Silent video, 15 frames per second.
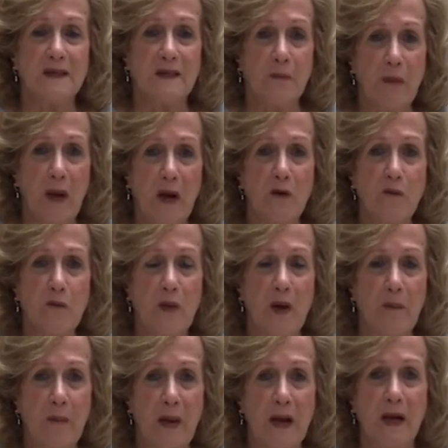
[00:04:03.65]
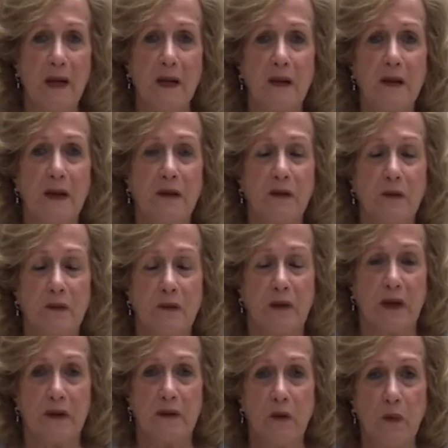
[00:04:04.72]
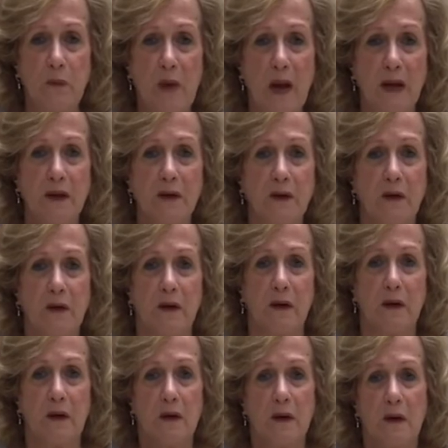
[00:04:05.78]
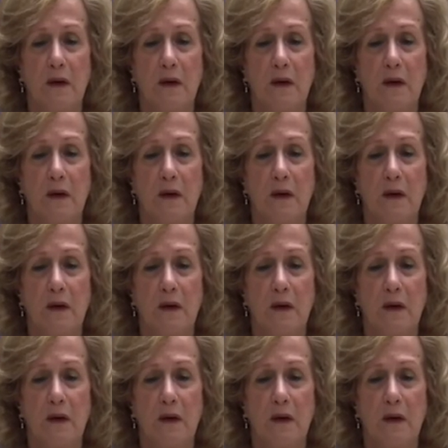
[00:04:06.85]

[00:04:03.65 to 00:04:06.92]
a pain that humanity